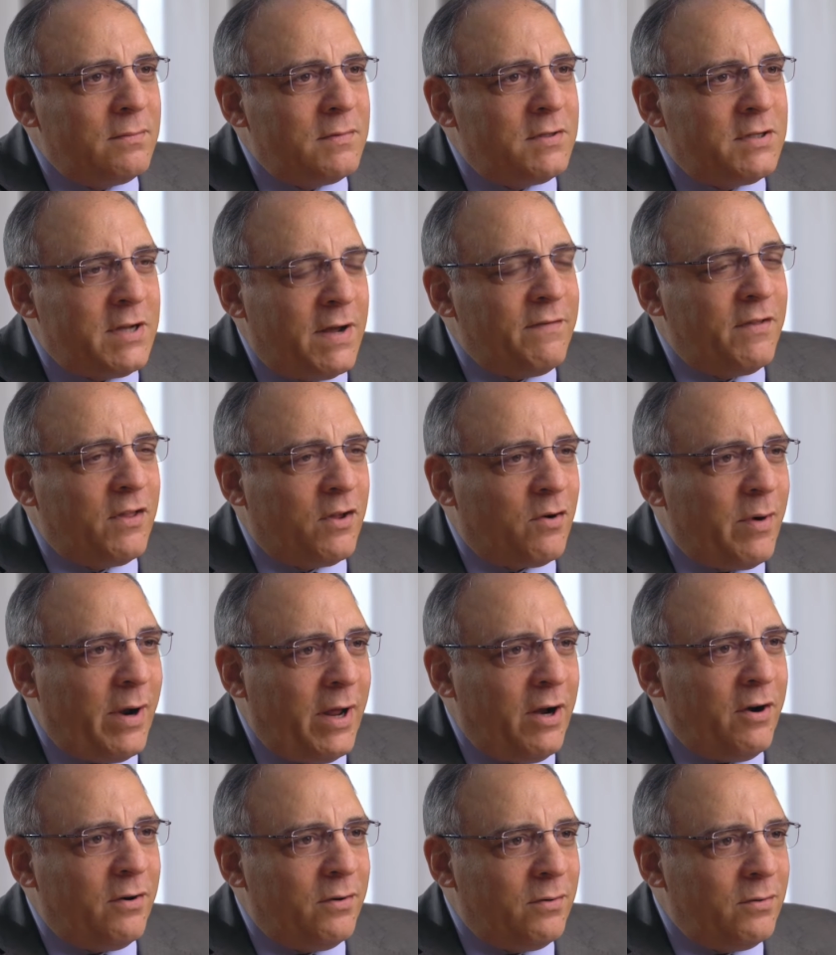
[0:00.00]
seventh
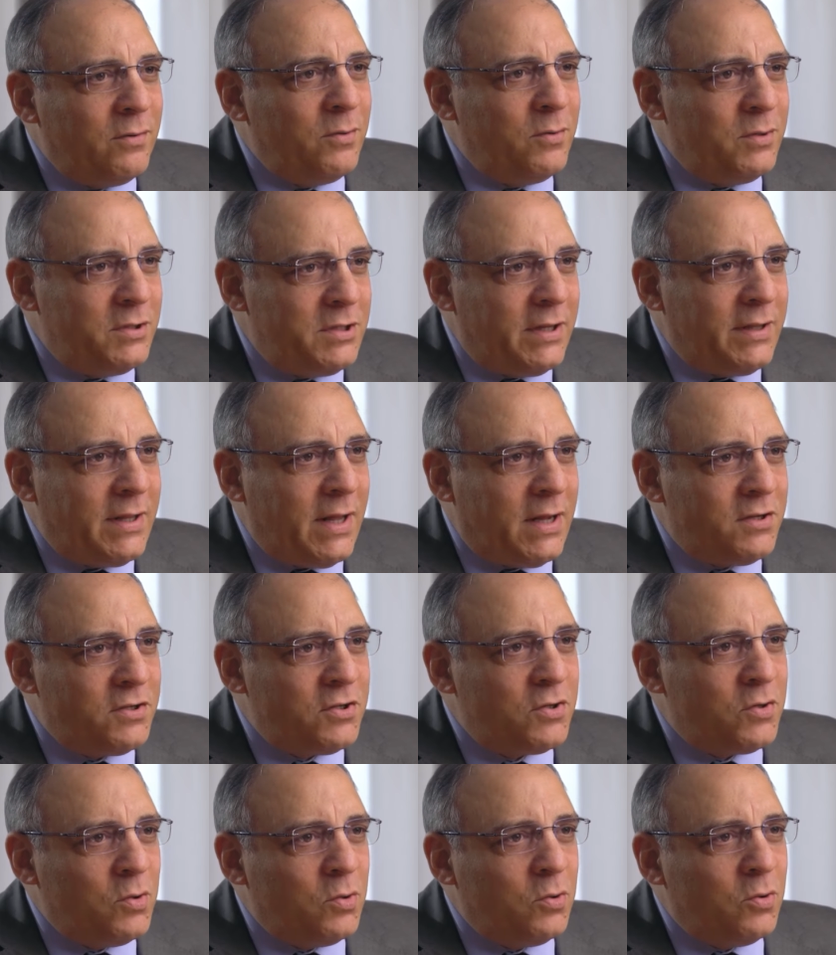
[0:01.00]
grader who was at that
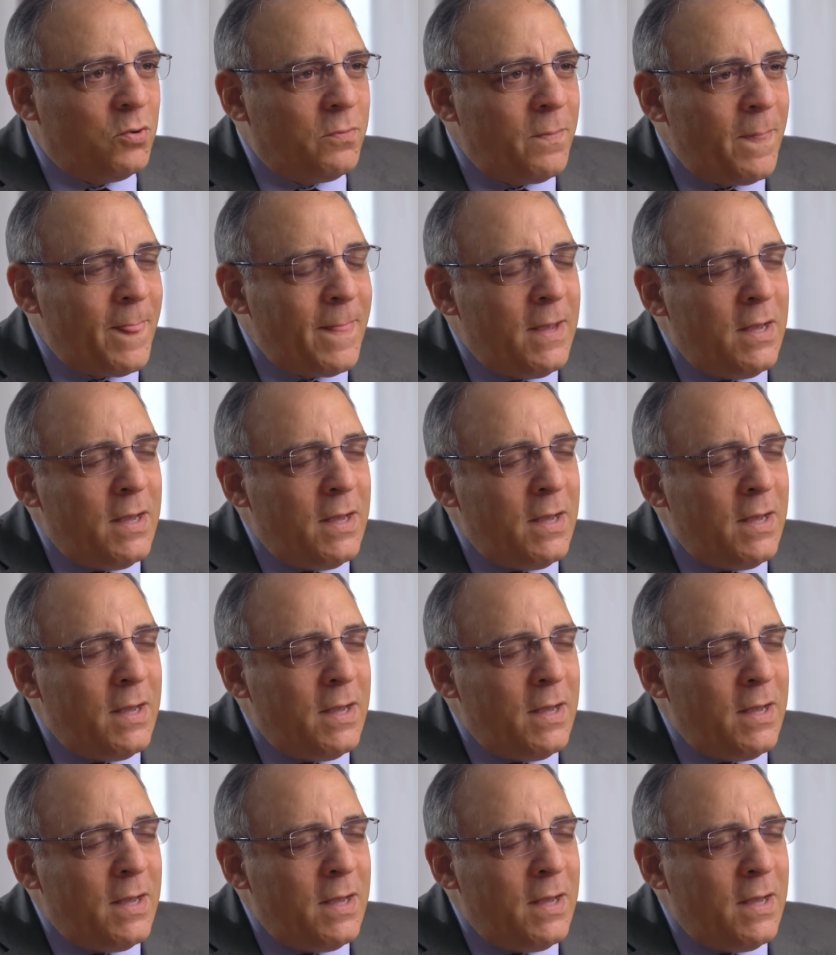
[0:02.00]
school.